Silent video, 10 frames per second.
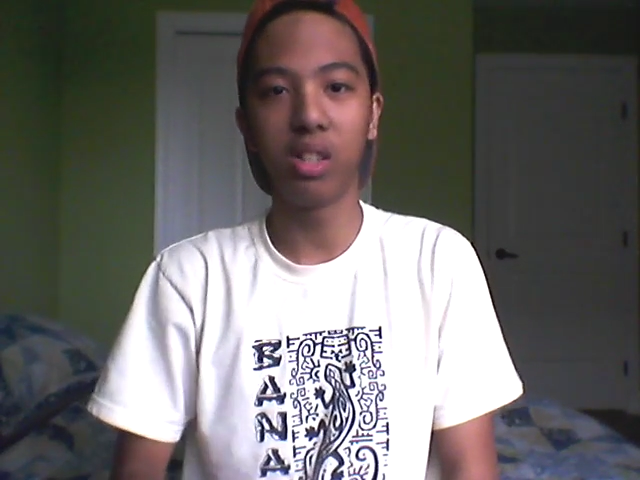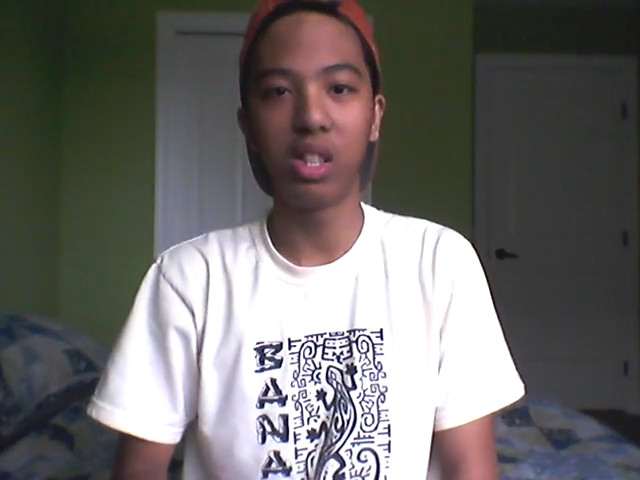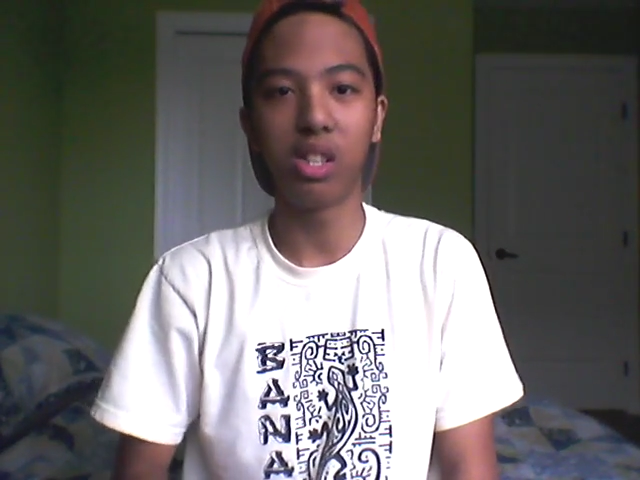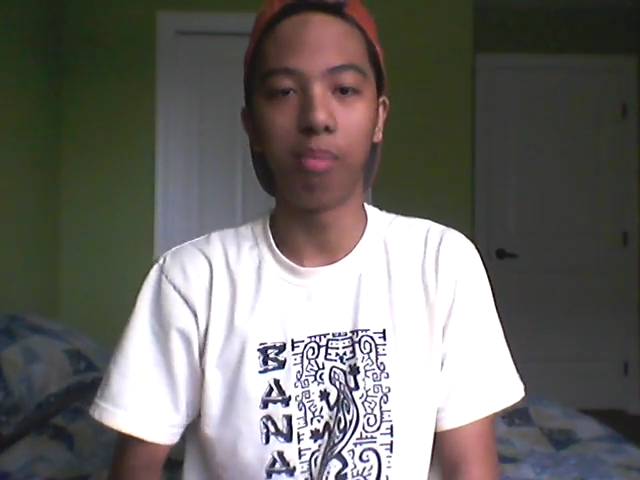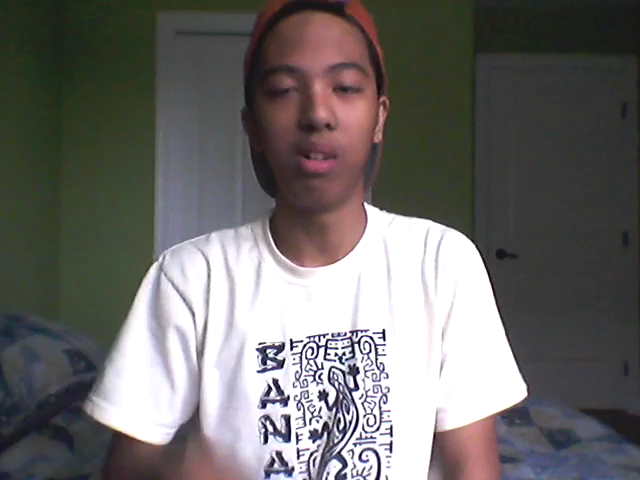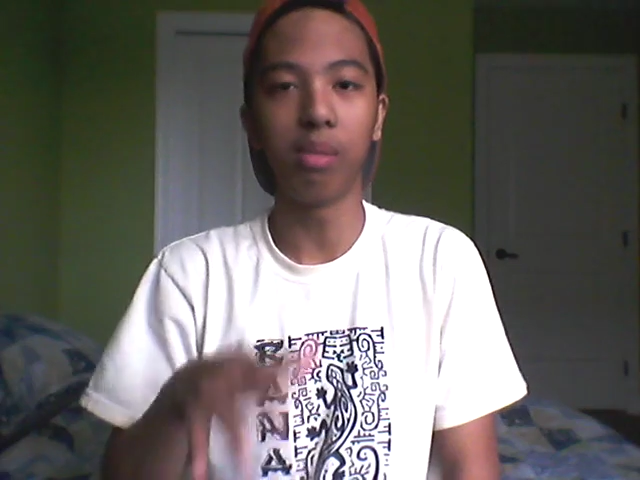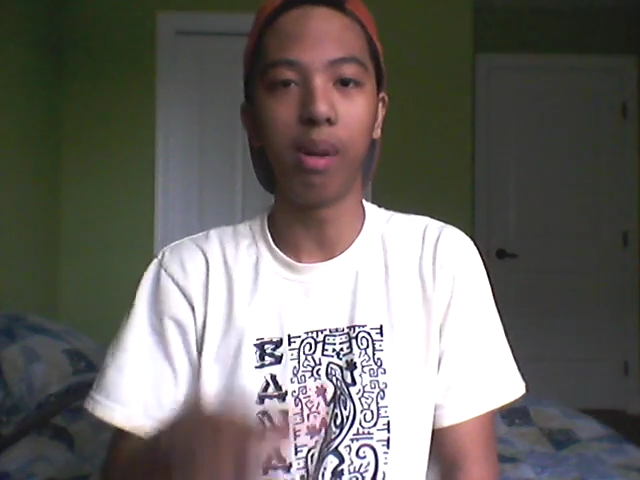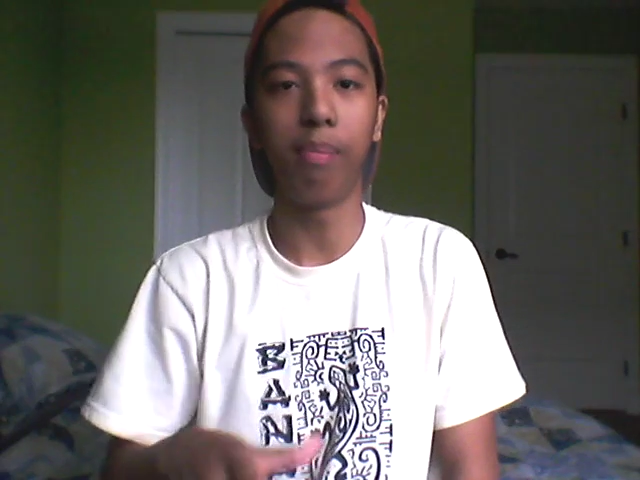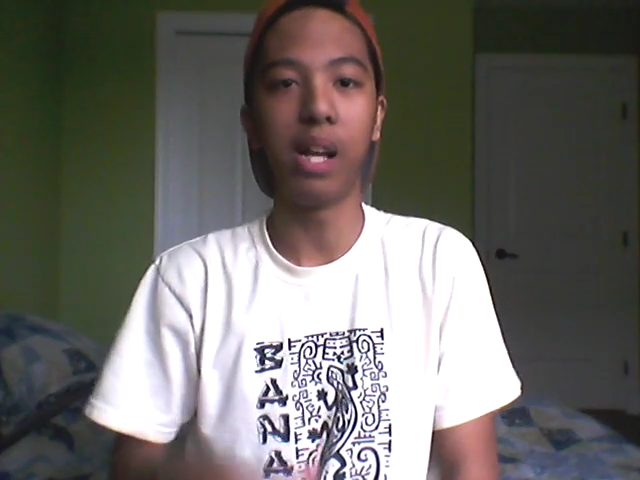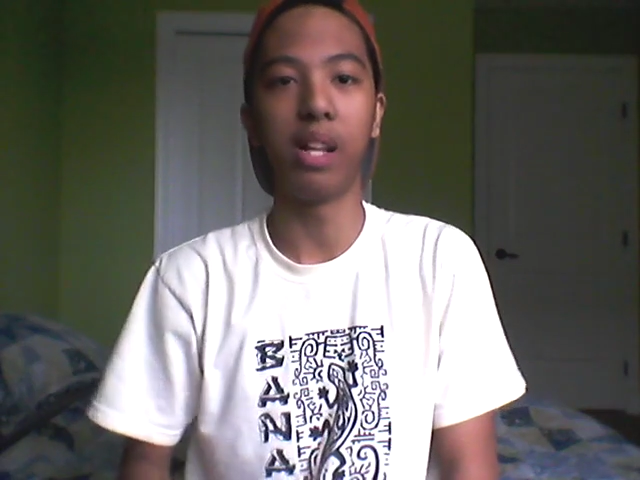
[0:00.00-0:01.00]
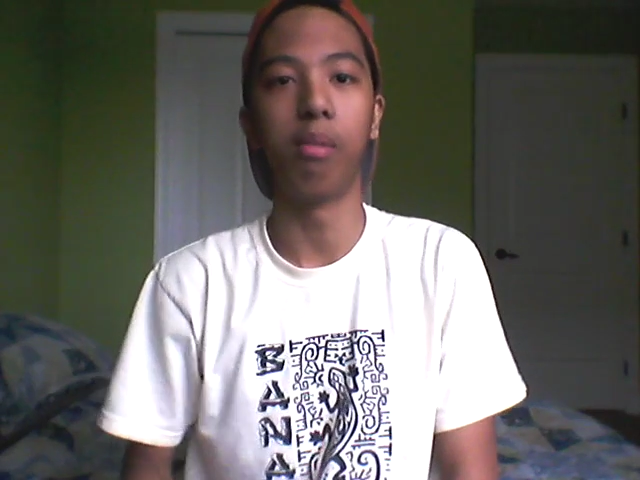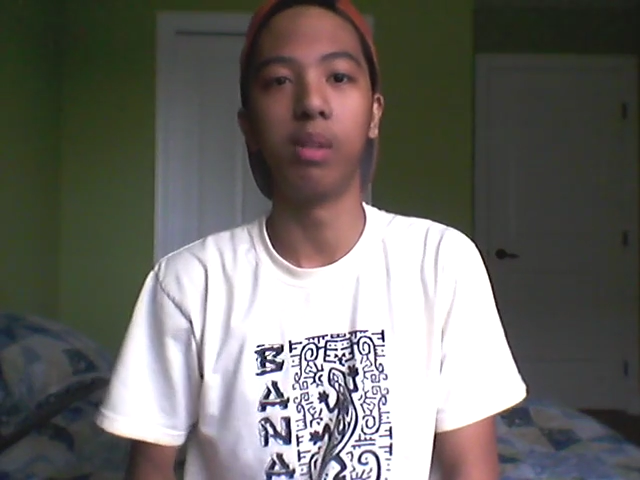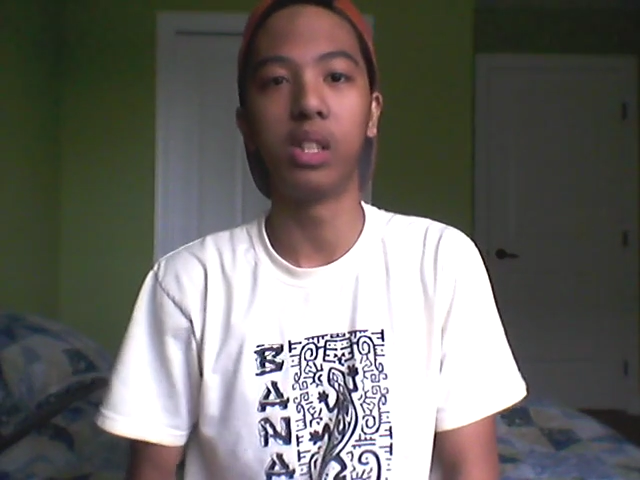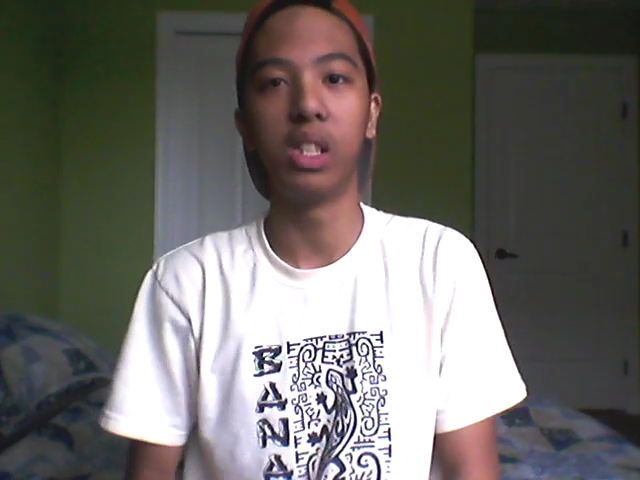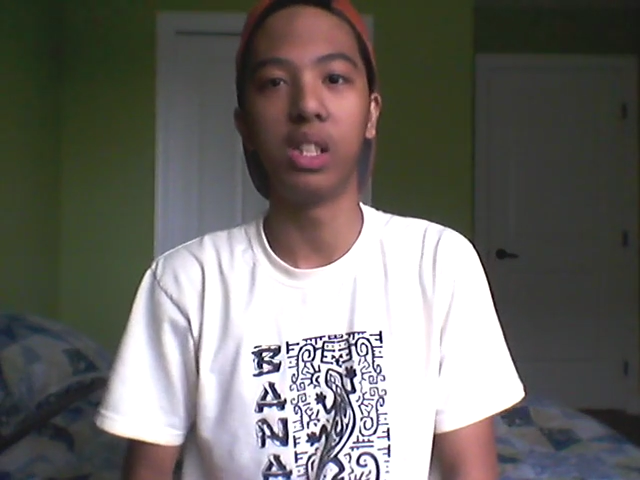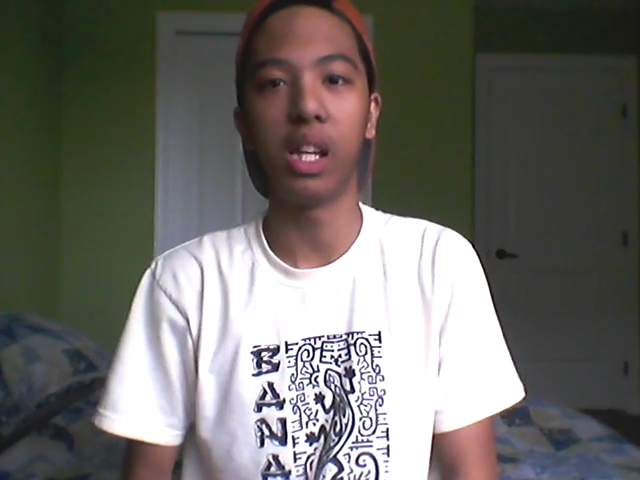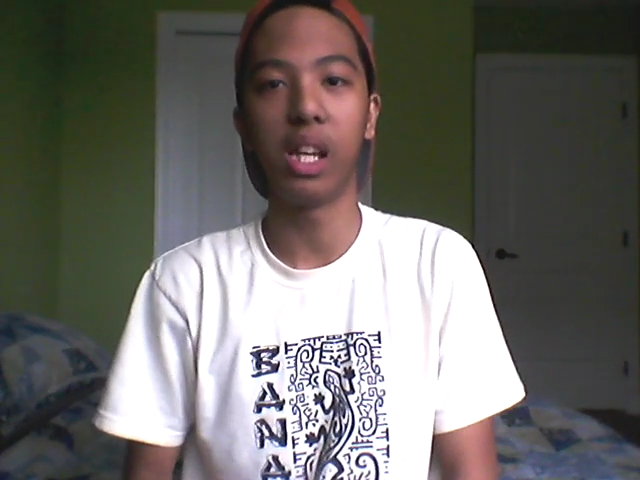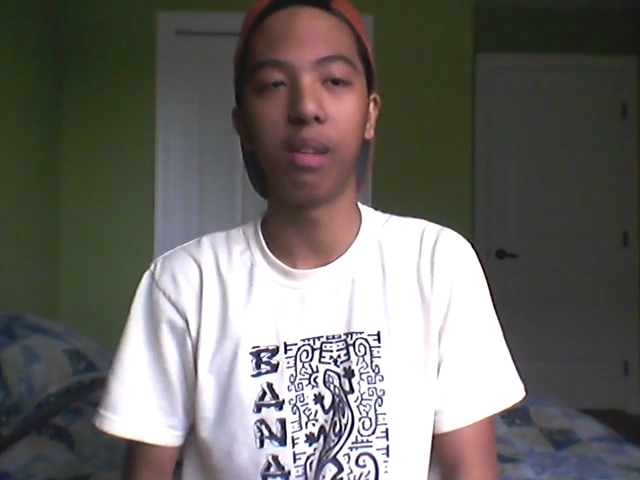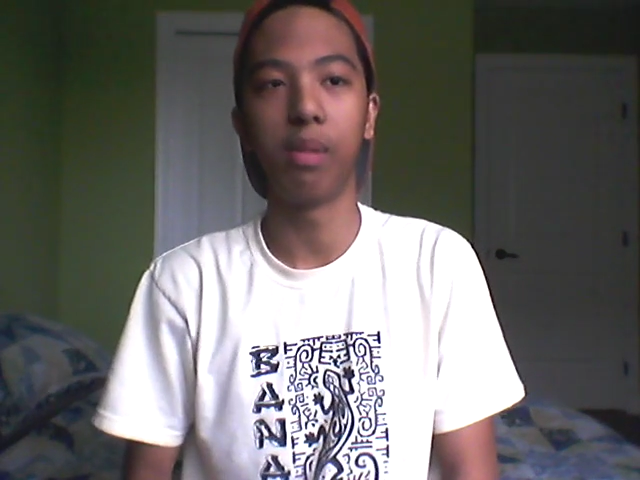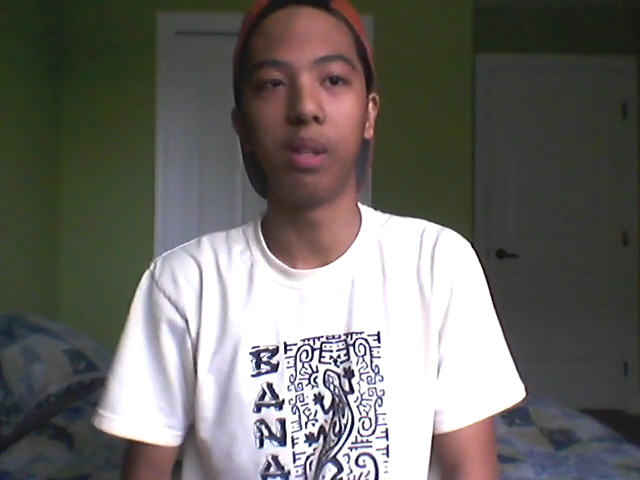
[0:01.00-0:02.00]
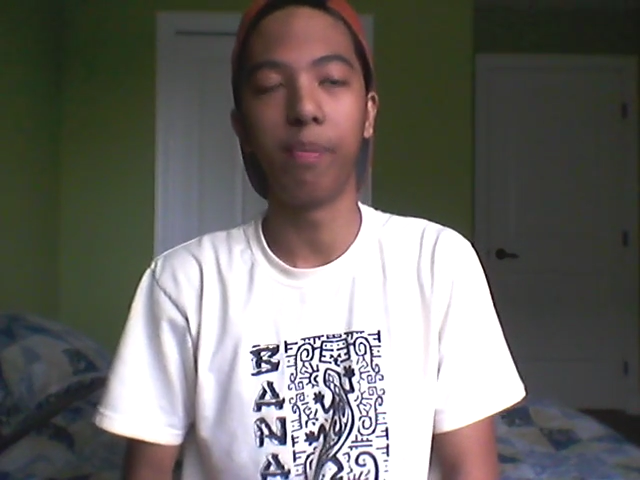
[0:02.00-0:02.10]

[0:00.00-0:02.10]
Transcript: you this at Pokemon Platinum, which is a win.